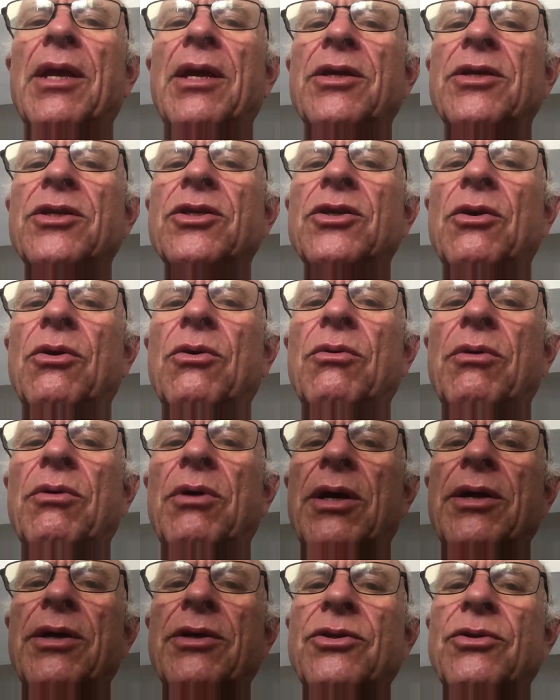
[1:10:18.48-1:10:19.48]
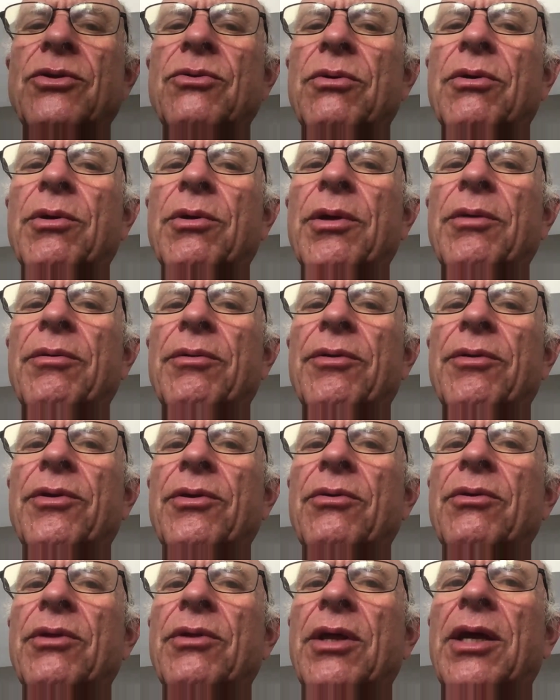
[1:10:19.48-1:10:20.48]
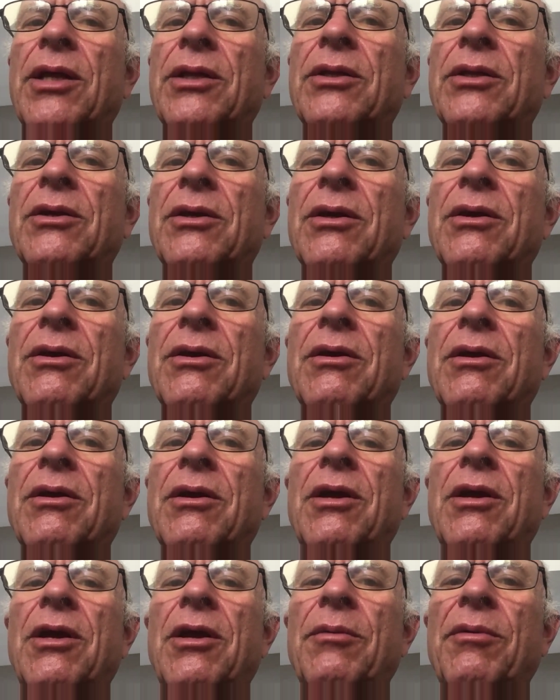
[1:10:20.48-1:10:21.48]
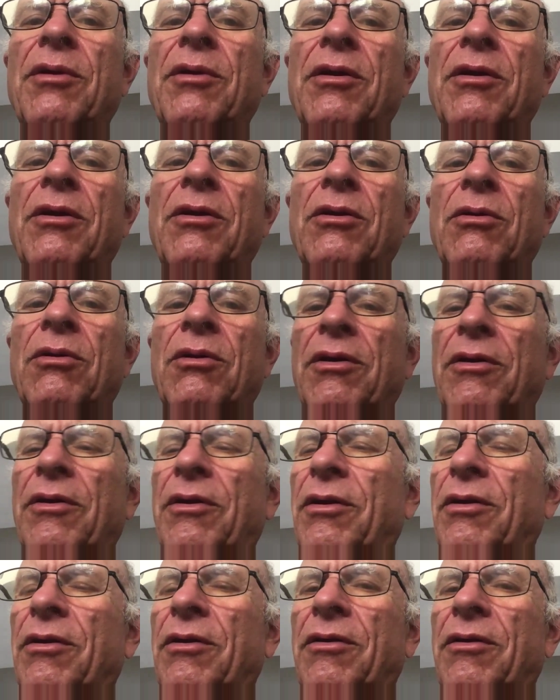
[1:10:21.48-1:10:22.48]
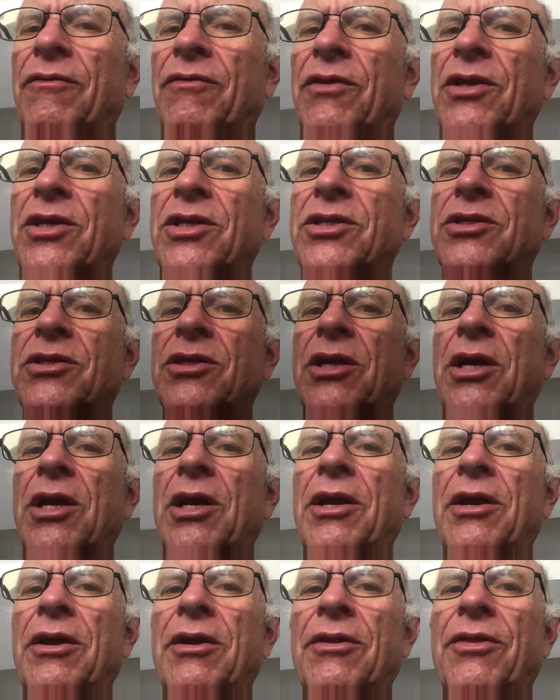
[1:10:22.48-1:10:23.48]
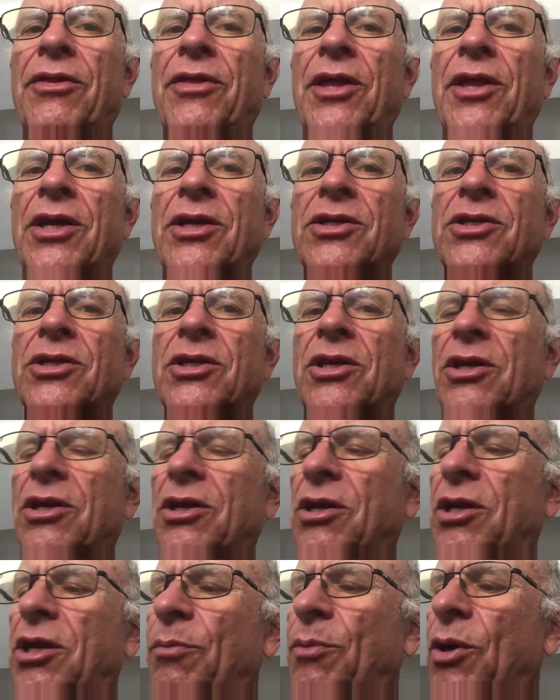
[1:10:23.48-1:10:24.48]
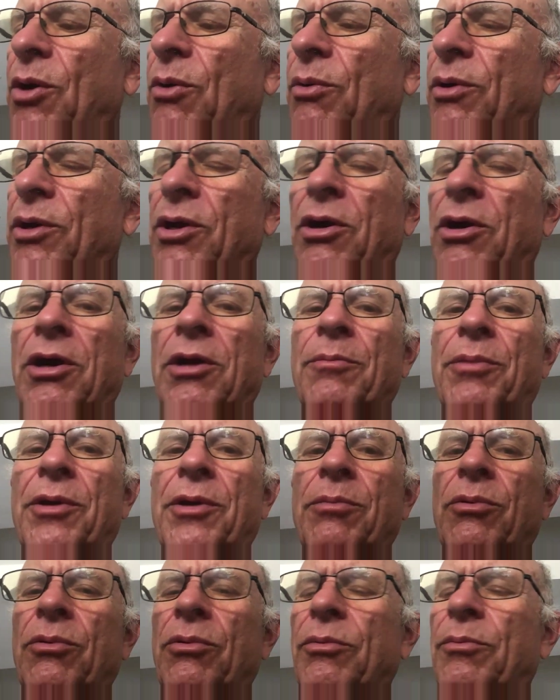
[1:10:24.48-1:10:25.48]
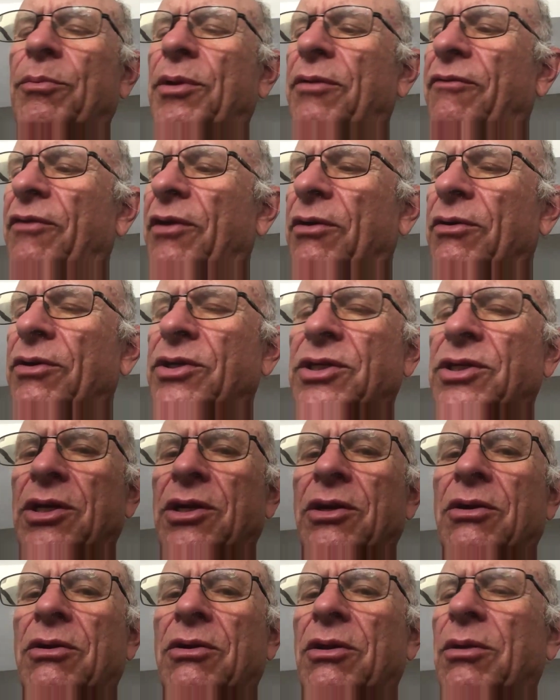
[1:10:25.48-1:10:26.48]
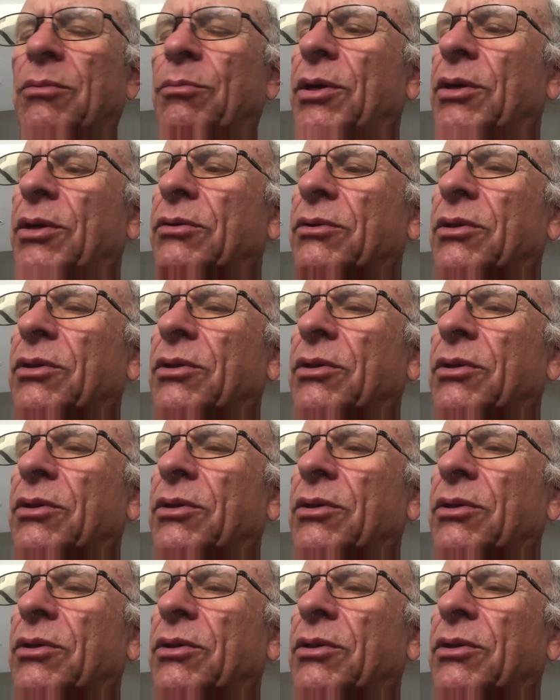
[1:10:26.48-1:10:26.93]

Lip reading: So I do agree with you that if these things keep going on, people will be very cynical about